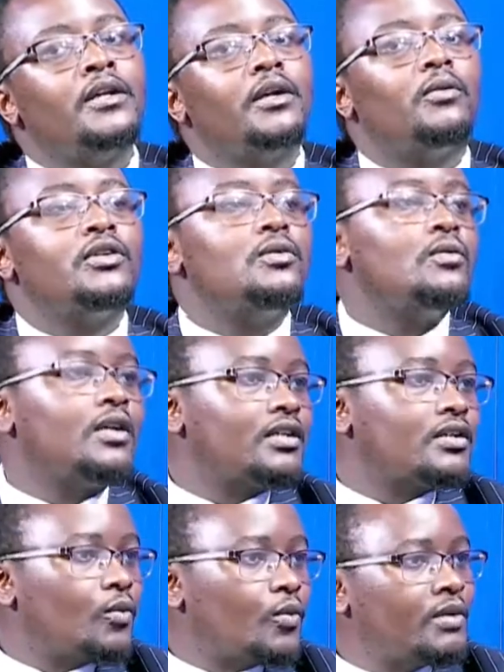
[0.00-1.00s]
Now when you look
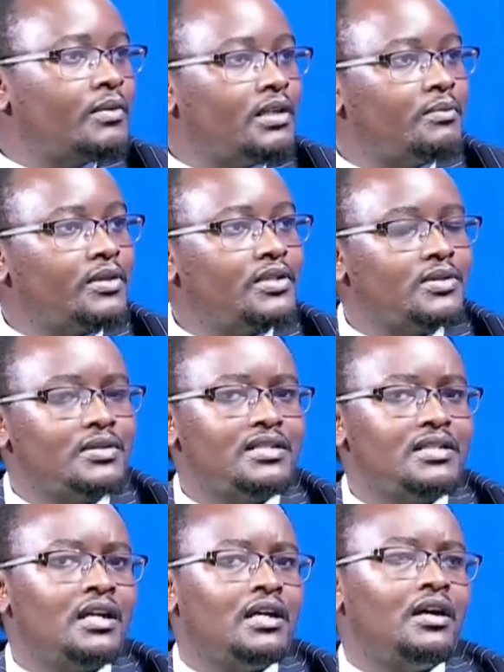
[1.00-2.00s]
at women
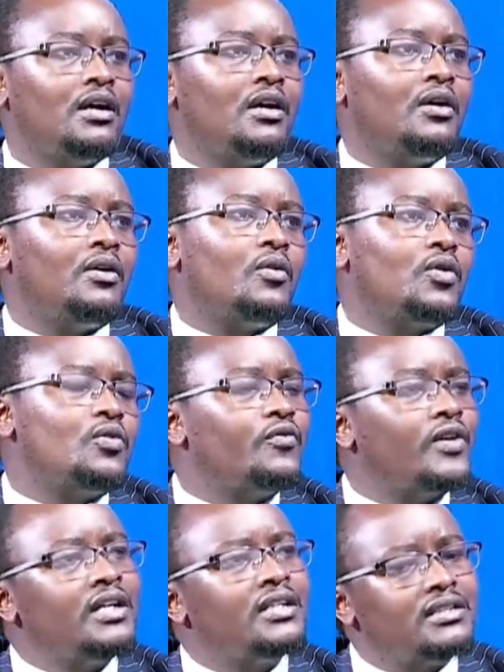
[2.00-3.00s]
prisons, you
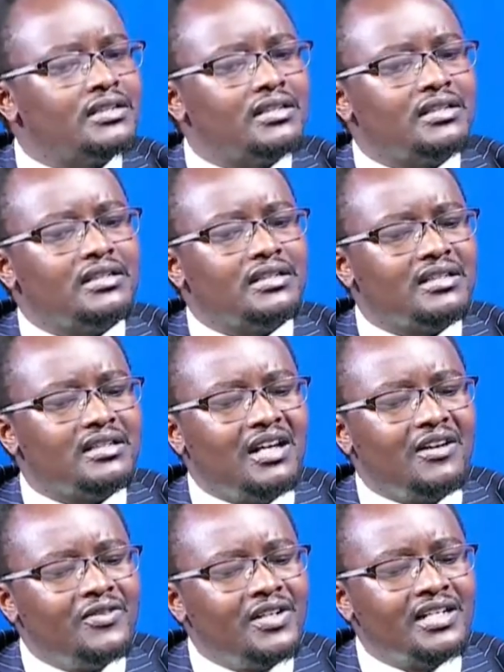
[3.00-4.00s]
find
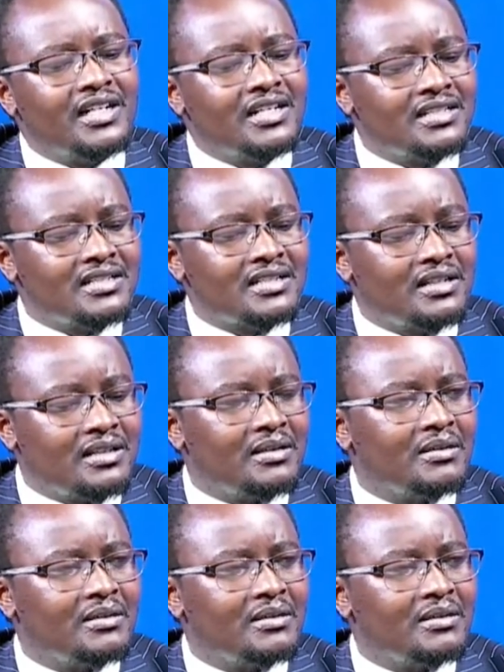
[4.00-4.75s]
there are various